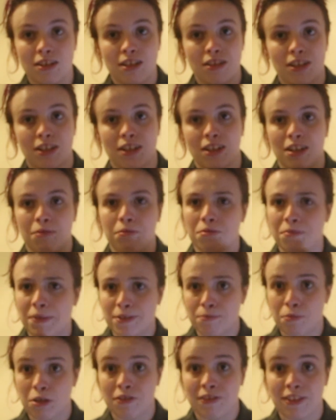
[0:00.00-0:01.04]
anything, and I want to
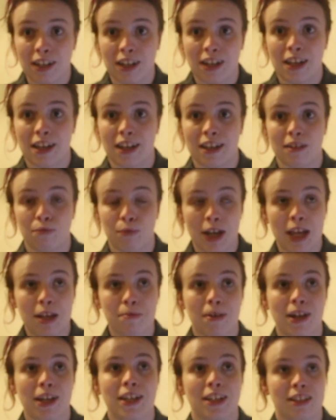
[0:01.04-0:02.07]
be perfectly clear,
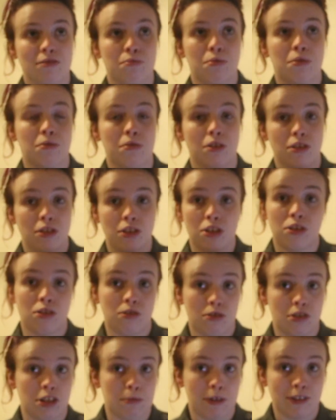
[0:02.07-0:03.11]
weighted blankets will not
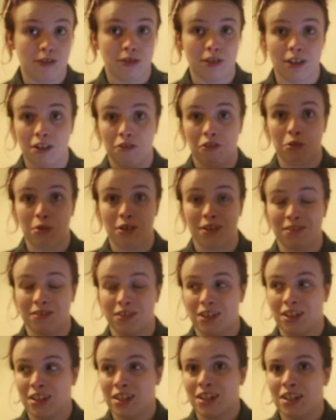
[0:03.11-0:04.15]
cure your mental health, they won't
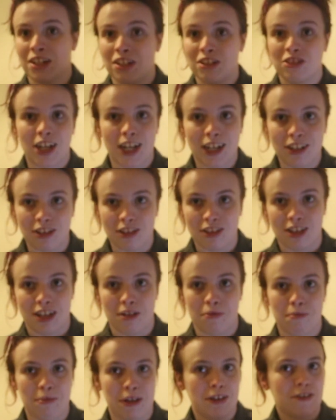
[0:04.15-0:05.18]
change anything, it
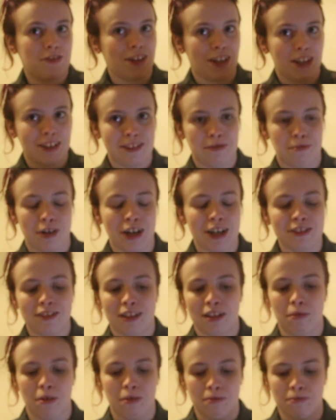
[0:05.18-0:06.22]
won't make you feel less depressed,
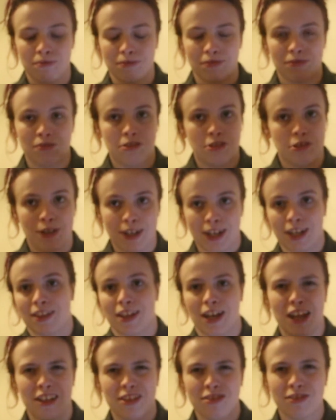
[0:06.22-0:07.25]
they won't do any of
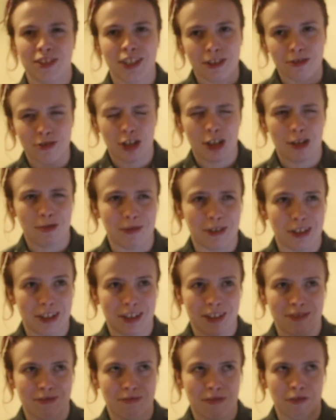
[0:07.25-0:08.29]
that. I saw a
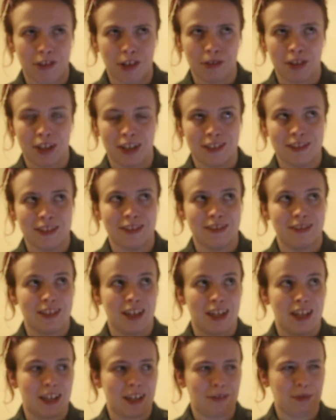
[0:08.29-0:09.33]
YouTuber review this and
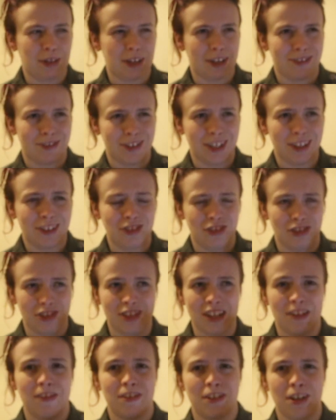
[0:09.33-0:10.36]
say it will increase your
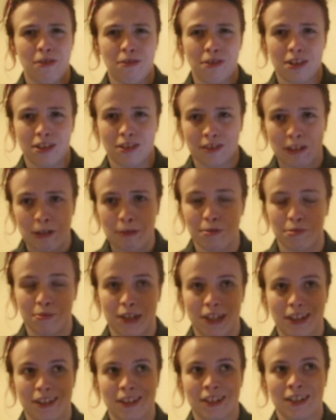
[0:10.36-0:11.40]
serotonin and
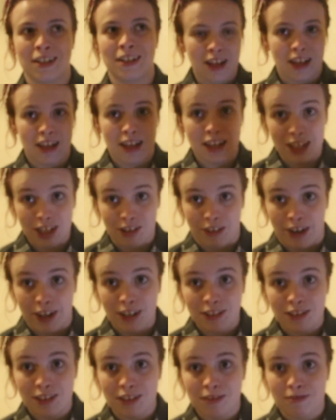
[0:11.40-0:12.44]
dopamine.
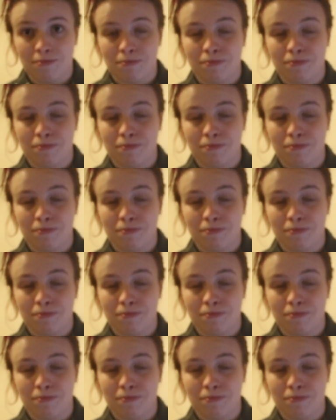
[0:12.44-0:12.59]
Incorrect.